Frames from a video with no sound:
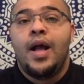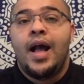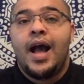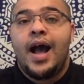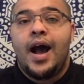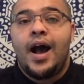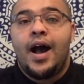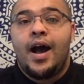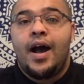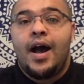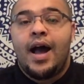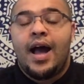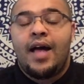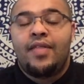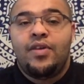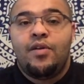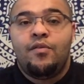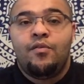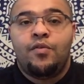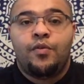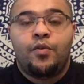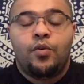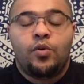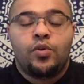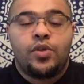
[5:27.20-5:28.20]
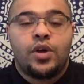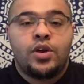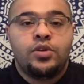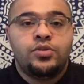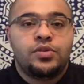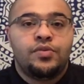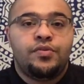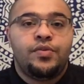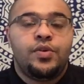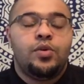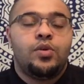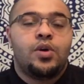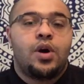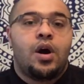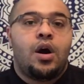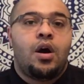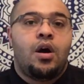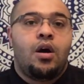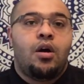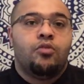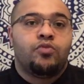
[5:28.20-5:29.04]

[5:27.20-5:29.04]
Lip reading: And then for those of you that are